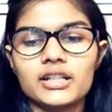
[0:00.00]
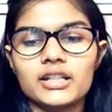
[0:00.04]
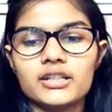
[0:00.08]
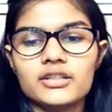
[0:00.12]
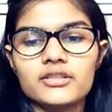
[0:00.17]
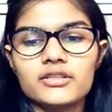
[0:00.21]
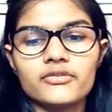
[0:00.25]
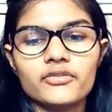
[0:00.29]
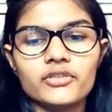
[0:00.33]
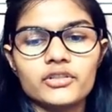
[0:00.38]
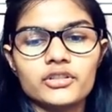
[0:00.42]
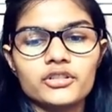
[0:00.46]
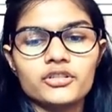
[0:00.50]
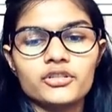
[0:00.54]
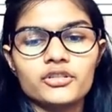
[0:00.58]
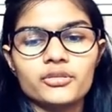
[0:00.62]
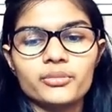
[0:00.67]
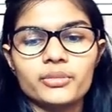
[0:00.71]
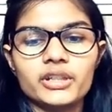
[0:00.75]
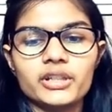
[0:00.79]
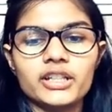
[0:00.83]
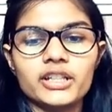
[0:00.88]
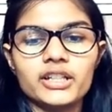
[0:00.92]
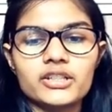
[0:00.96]
and for
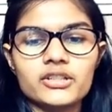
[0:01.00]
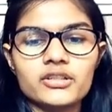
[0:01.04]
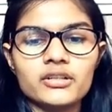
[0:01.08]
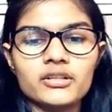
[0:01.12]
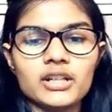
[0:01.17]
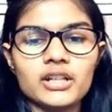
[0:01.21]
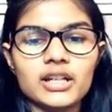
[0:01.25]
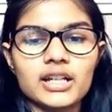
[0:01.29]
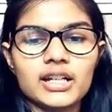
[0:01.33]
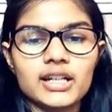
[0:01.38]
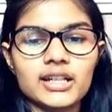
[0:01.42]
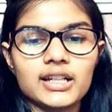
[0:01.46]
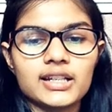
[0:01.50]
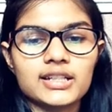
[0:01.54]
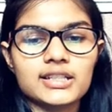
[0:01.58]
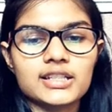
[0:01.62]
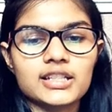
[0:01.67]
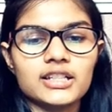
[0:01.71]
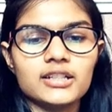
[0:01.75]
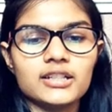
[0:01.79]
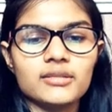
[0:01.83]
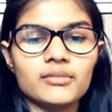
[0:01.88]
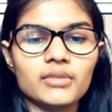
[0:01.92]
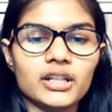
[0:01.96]
the numerator
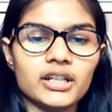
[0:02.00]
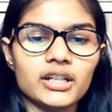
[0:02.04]
and